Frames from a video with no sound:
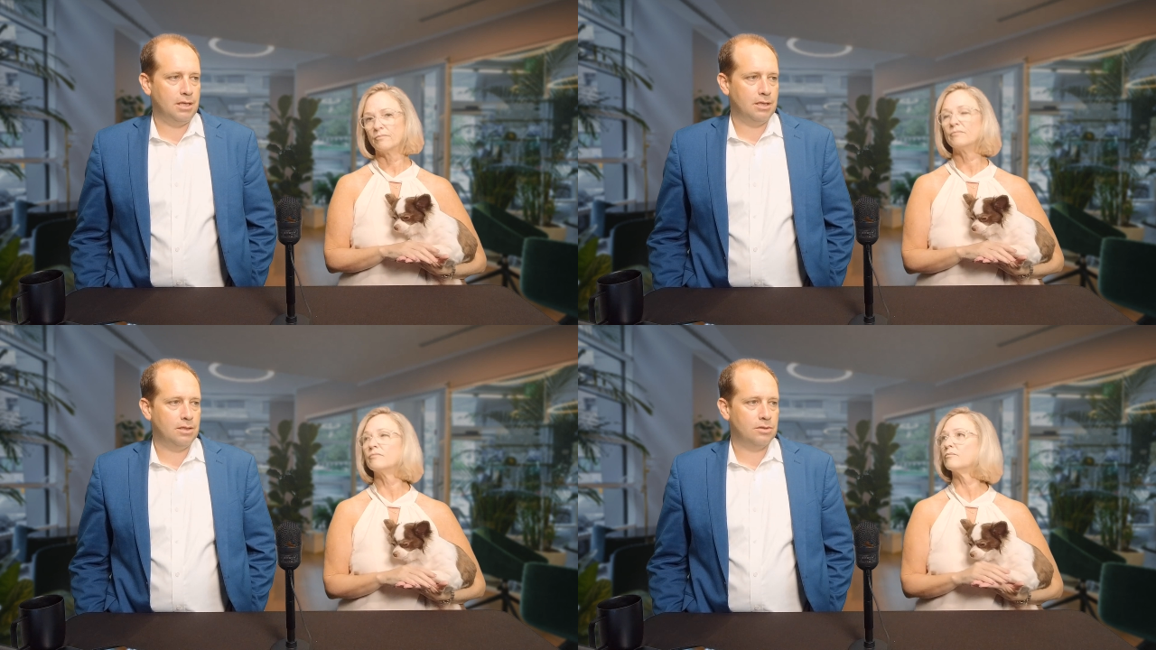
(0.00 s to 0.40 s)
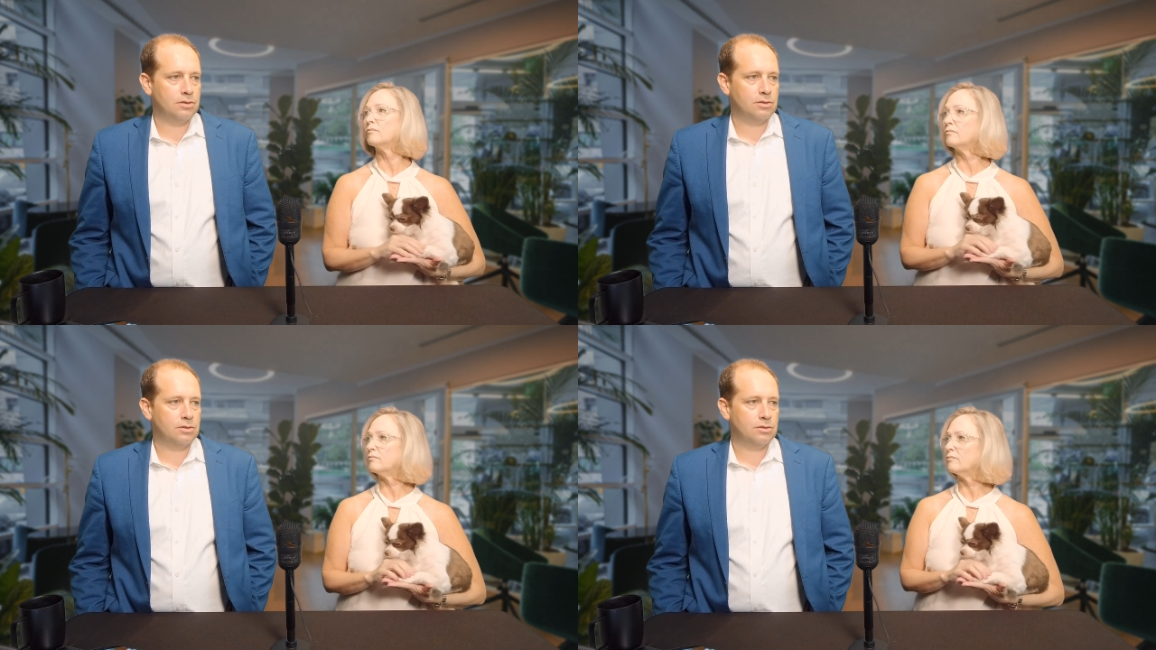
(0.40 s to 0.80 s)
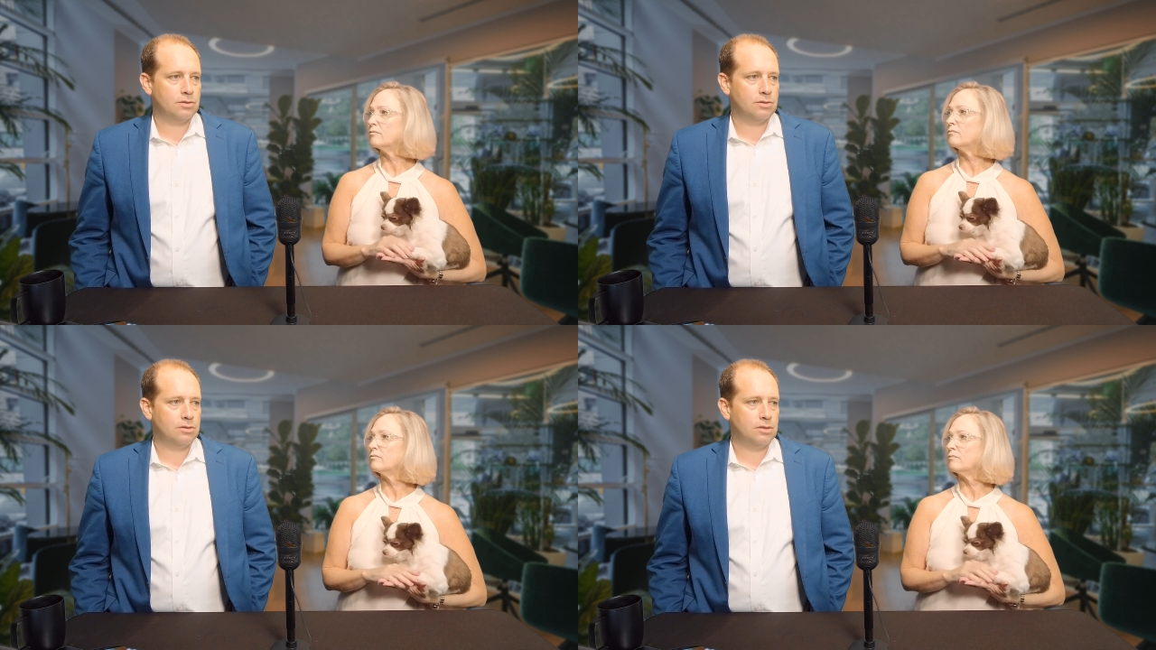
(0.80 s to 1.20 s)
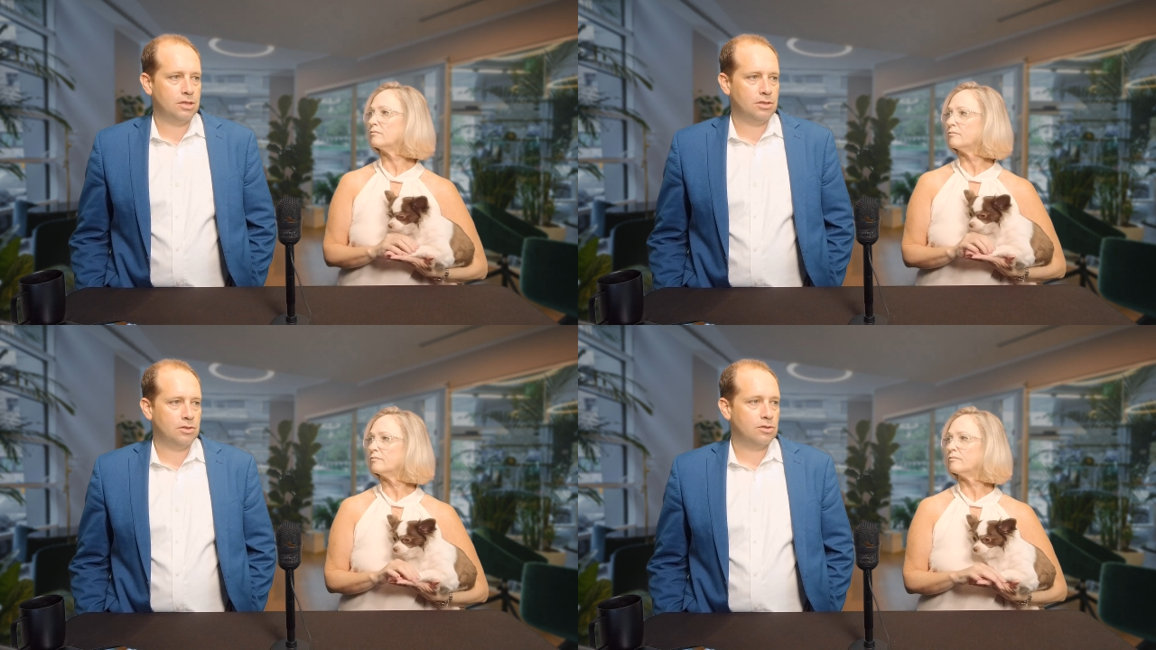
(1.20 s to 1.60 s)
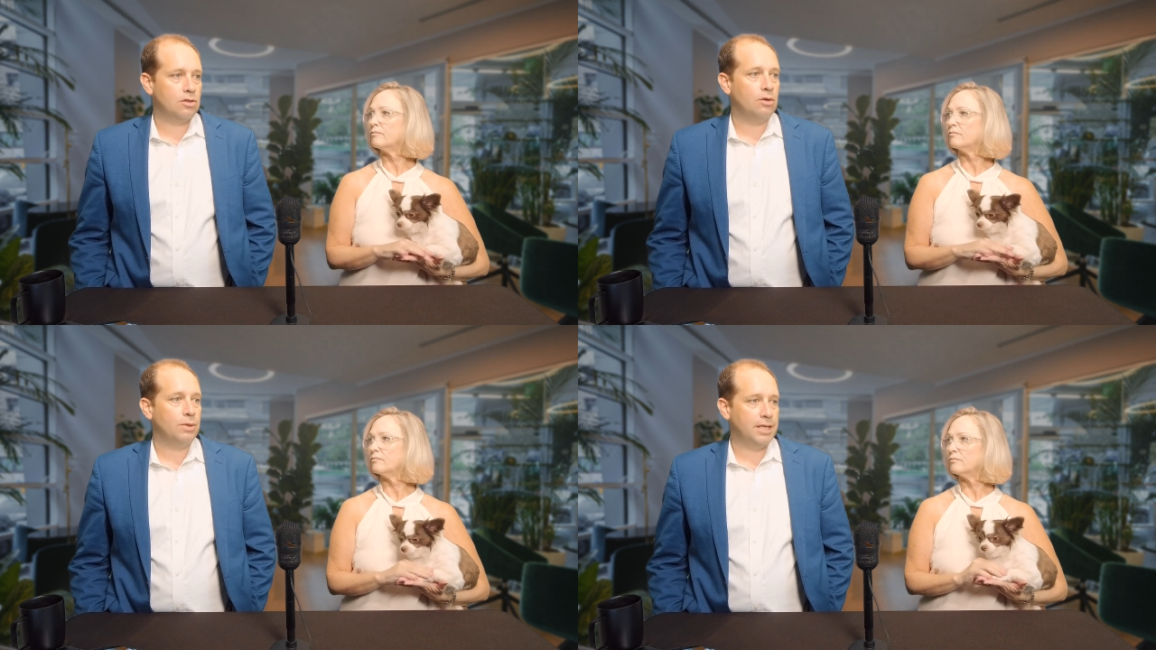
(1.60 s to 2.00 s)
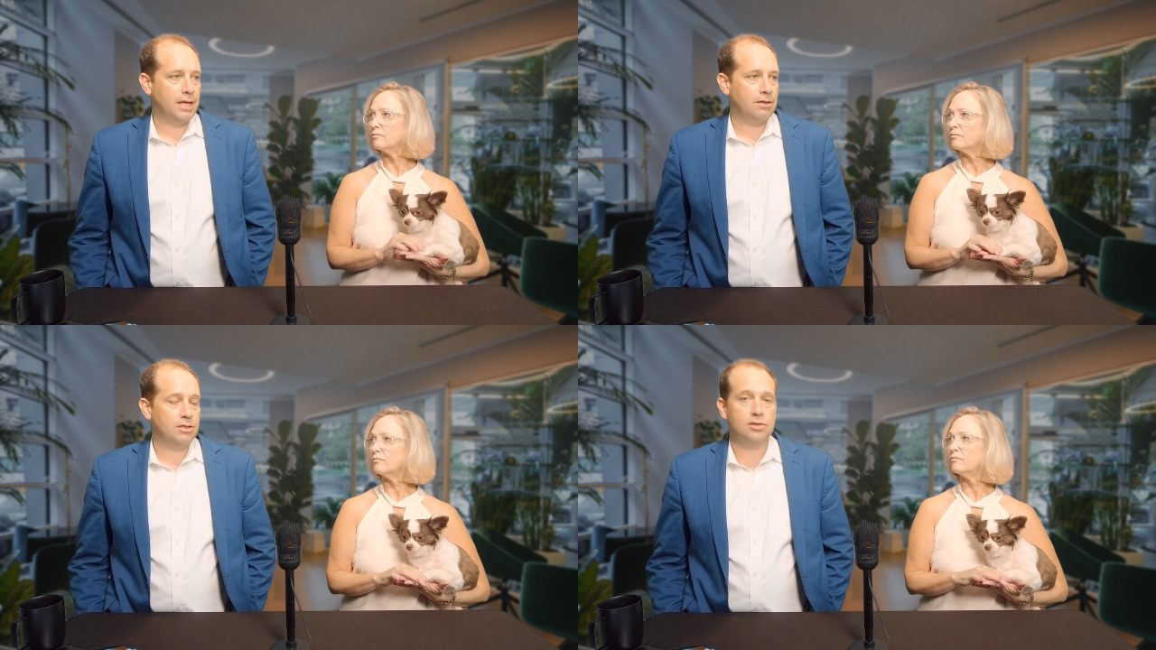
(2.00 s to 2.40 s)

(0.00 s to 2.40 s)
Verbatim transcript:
Speaker 1: is not just slowing down, it's